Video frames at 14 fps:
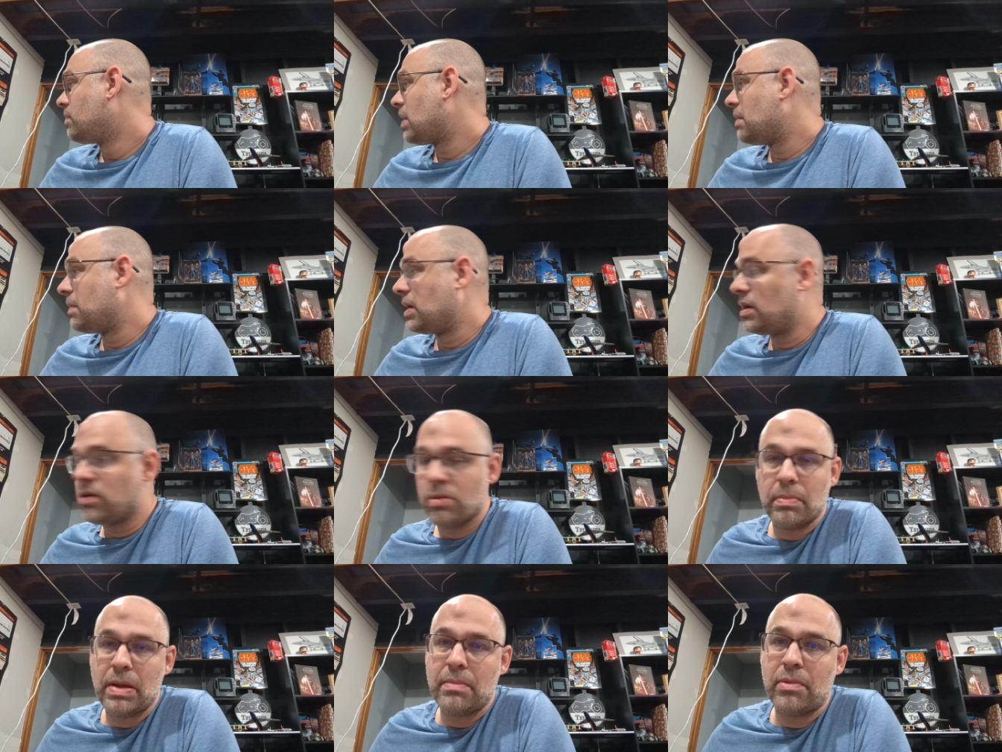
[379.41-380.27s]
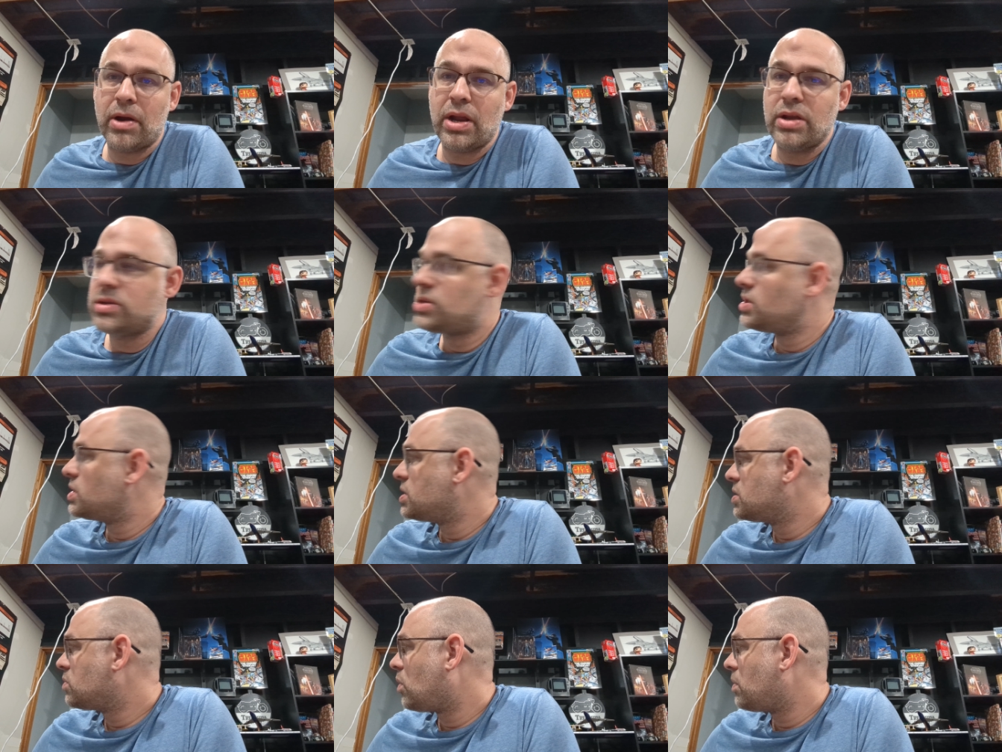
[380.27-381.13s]
I mean, your memory usage
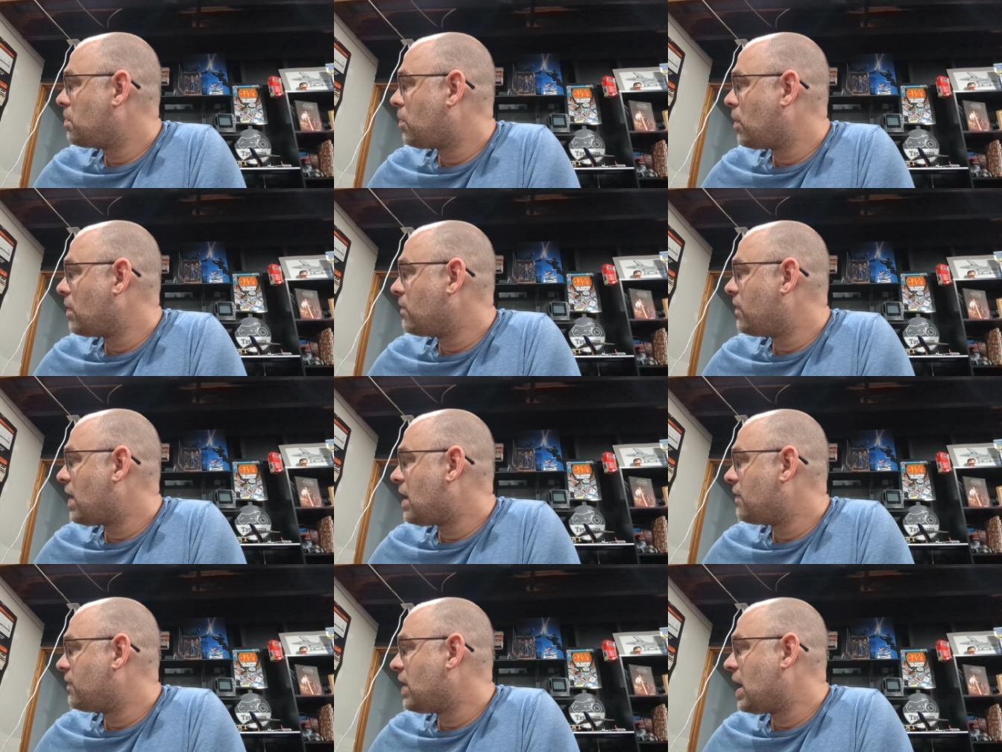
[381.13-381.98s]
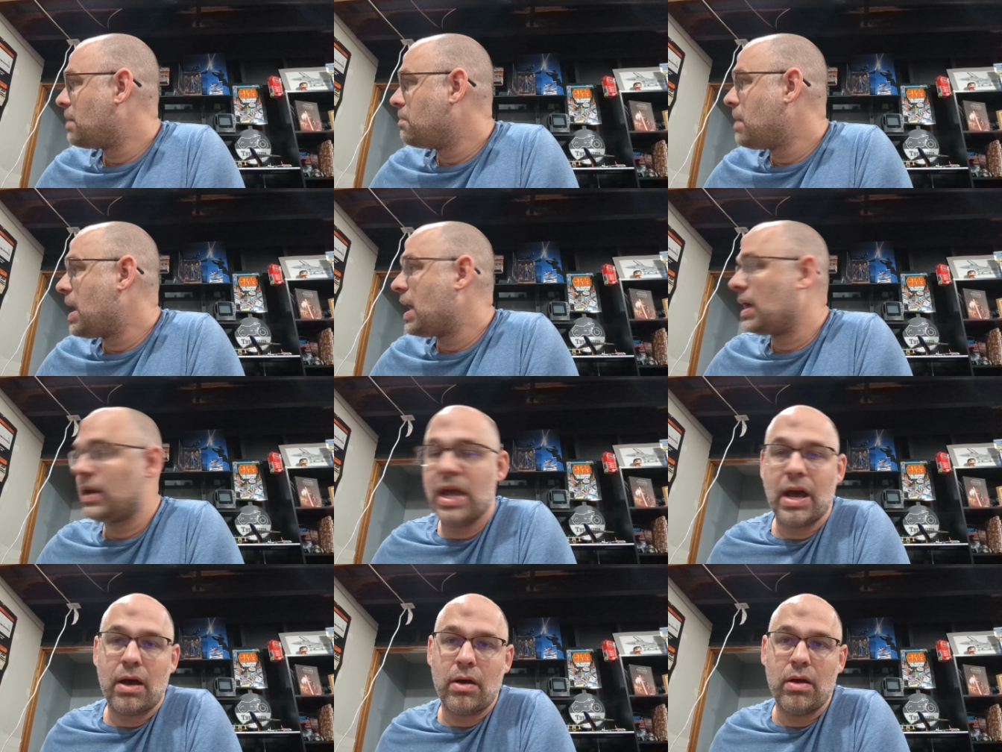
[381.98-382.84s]
is 1.59 meg.
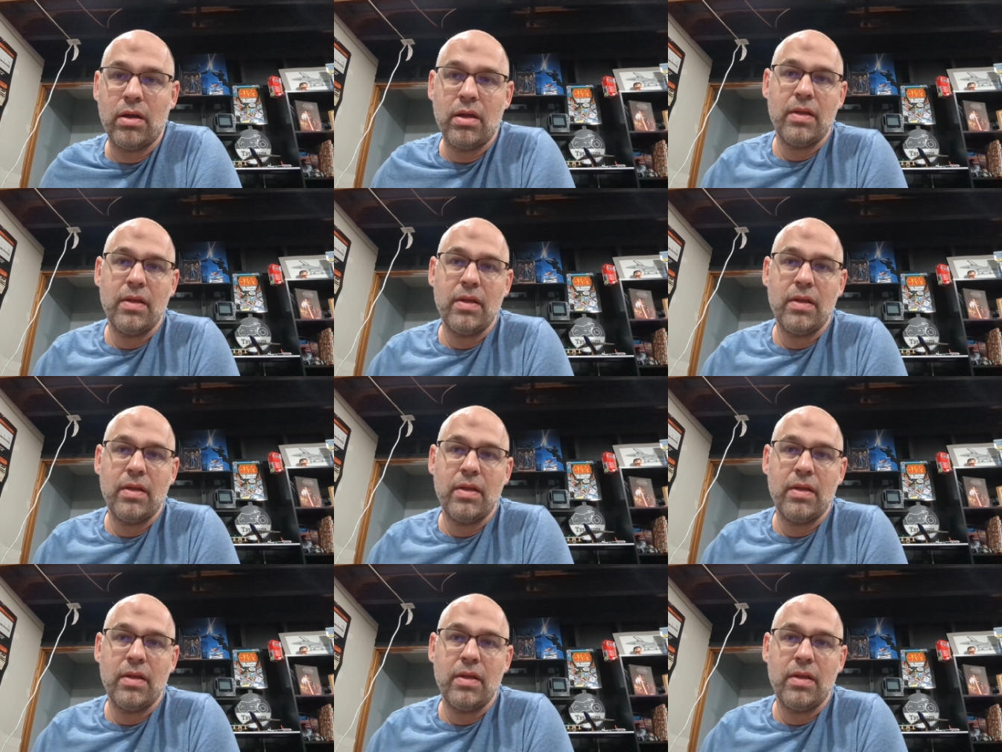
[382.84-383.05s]
Now,